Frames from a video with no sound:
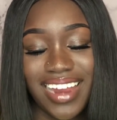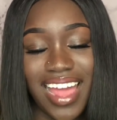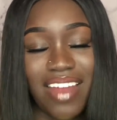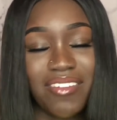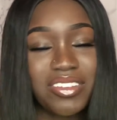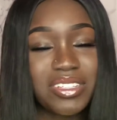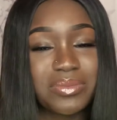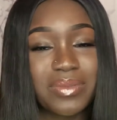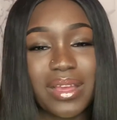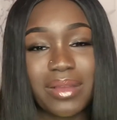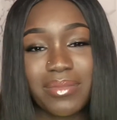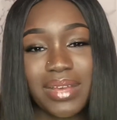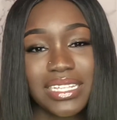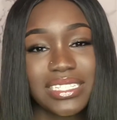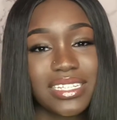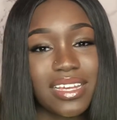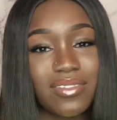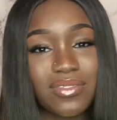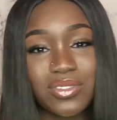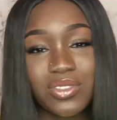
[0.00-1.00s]
I respect
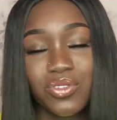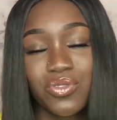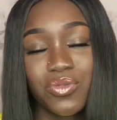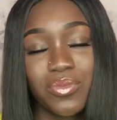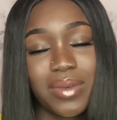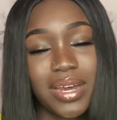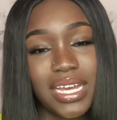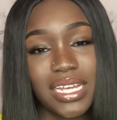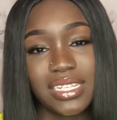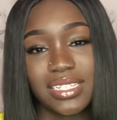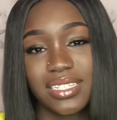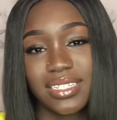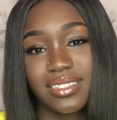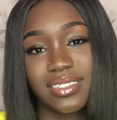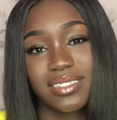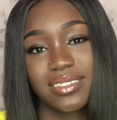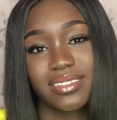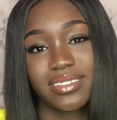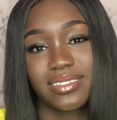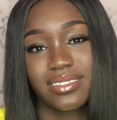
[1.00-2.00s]
myself too
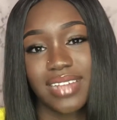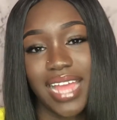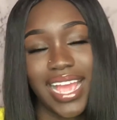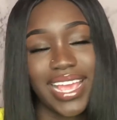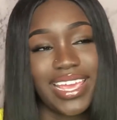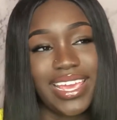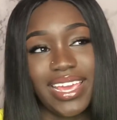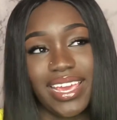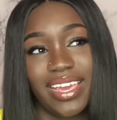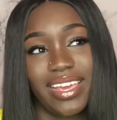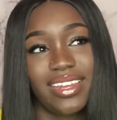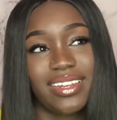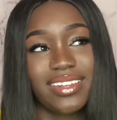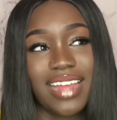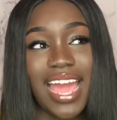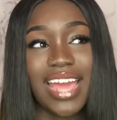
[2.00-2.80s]
much. I can't.